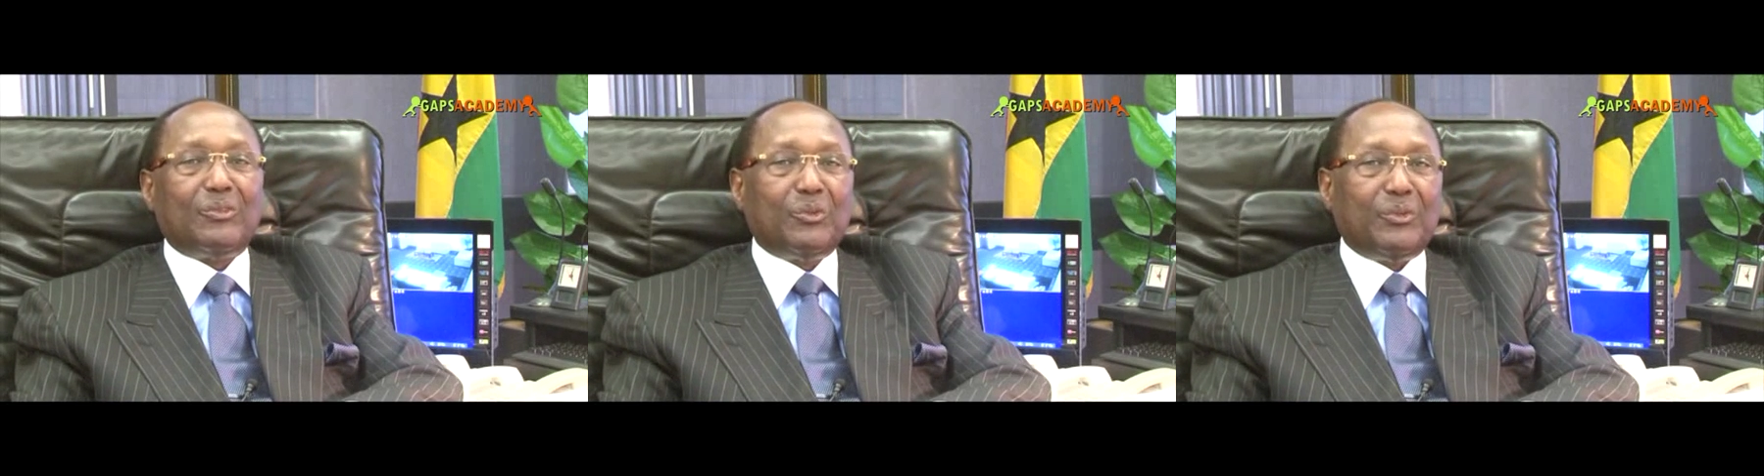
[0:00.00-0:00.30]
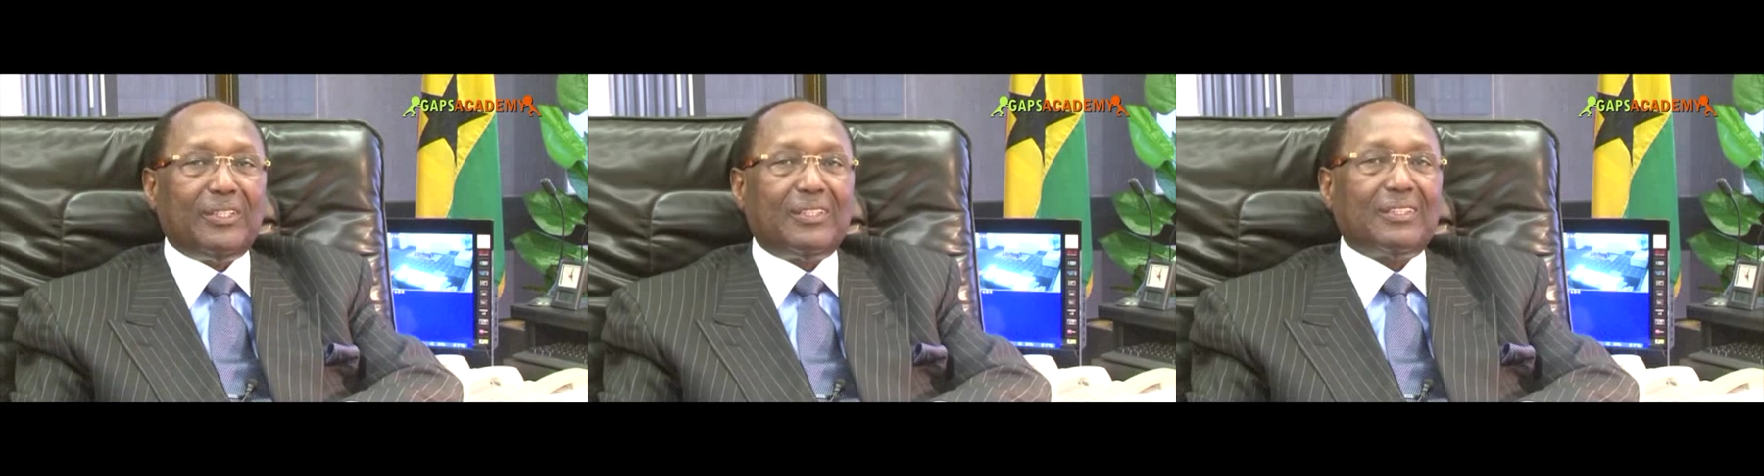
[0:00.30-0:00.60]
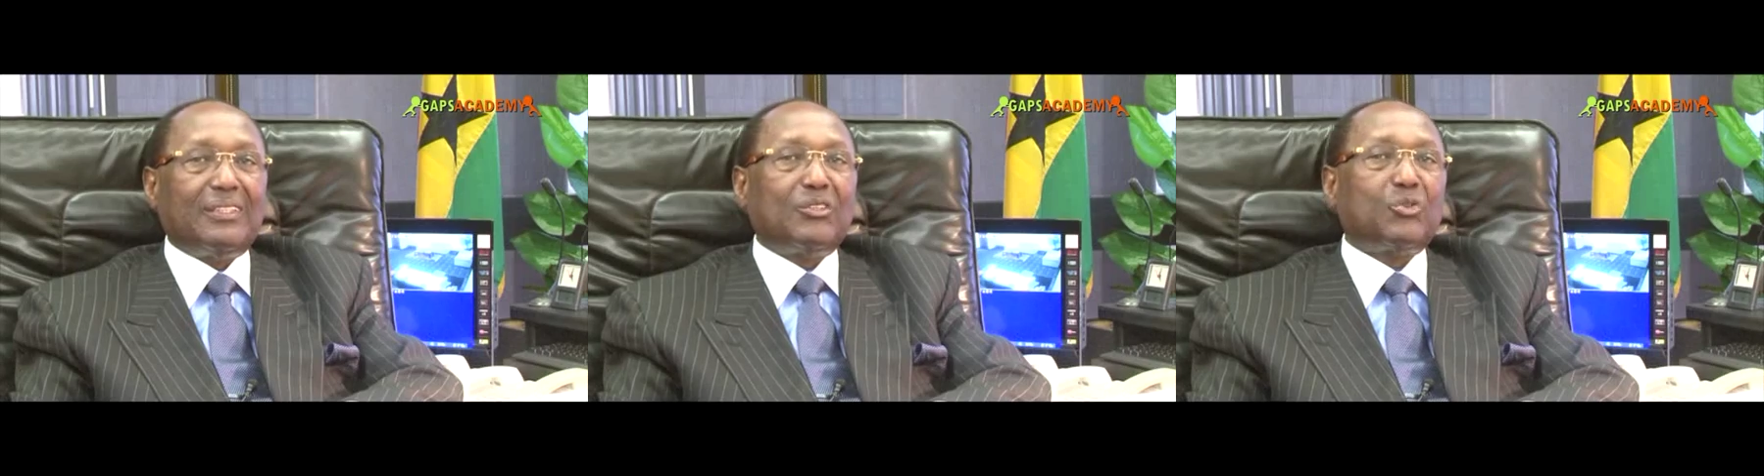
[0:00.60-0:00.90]
do
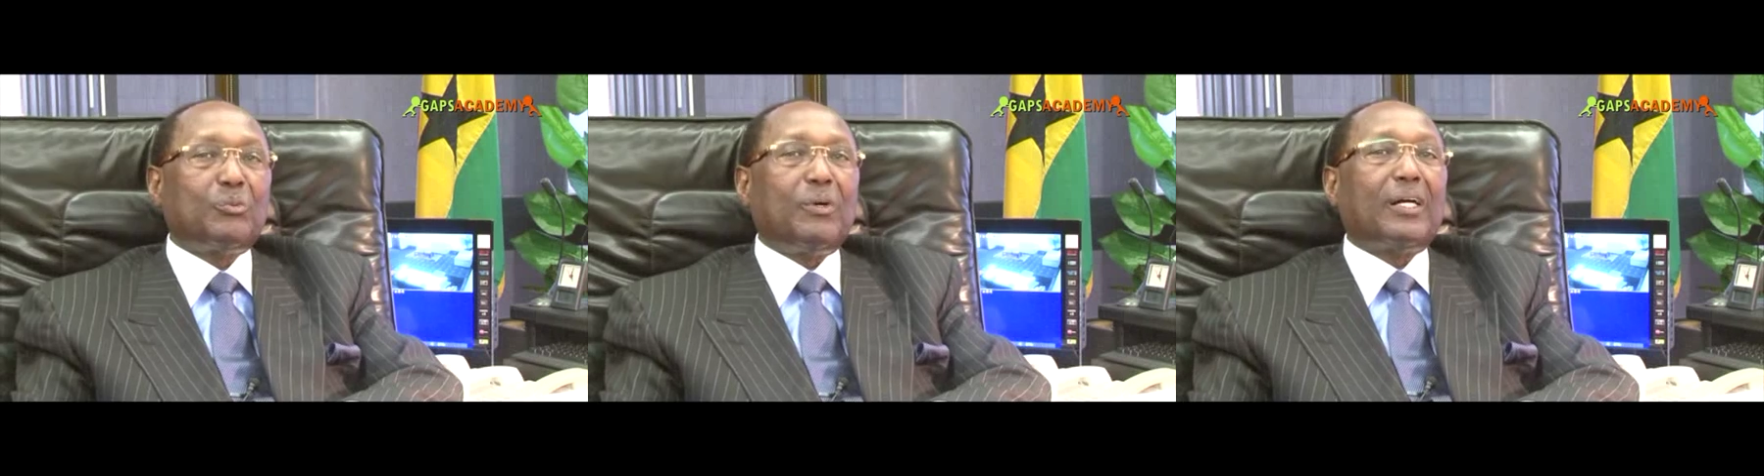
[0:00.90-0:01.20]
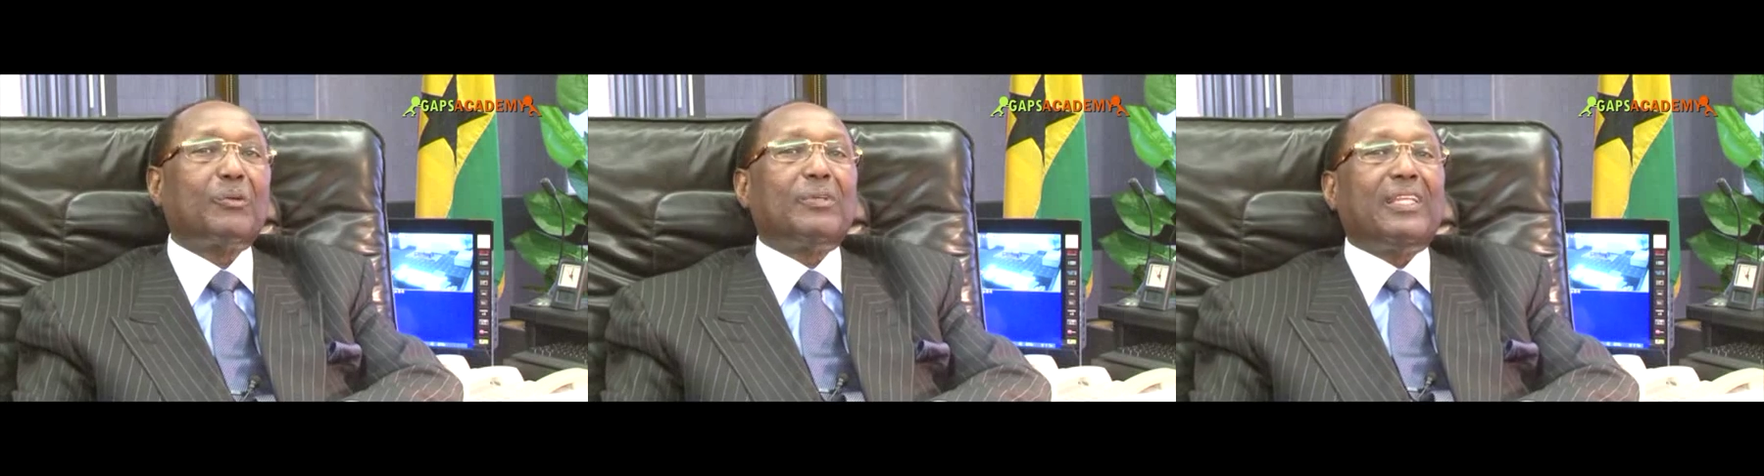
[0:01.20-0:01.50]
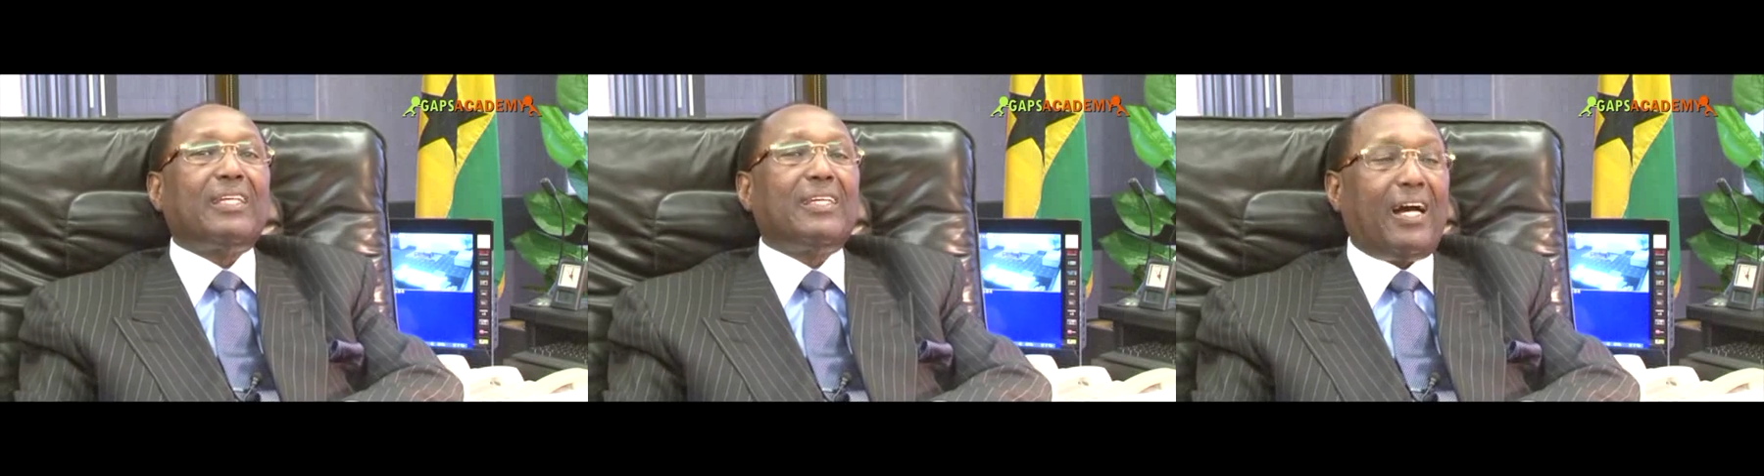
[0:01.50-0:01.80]
it is to work
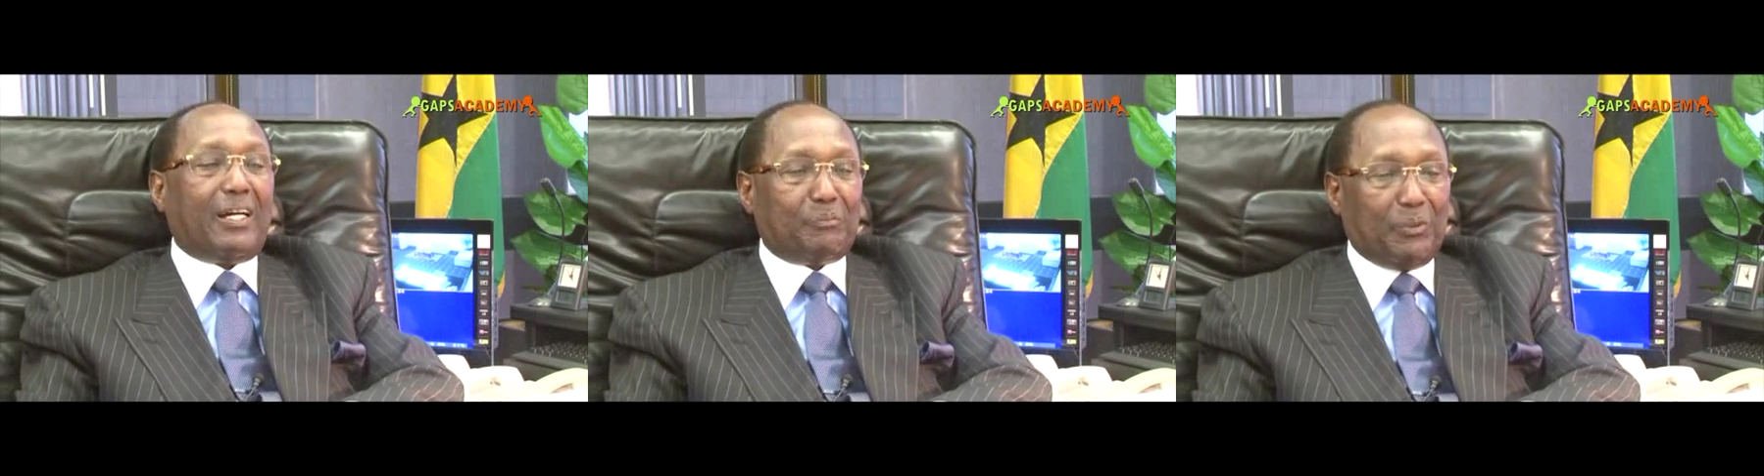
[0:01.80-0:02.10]
with the young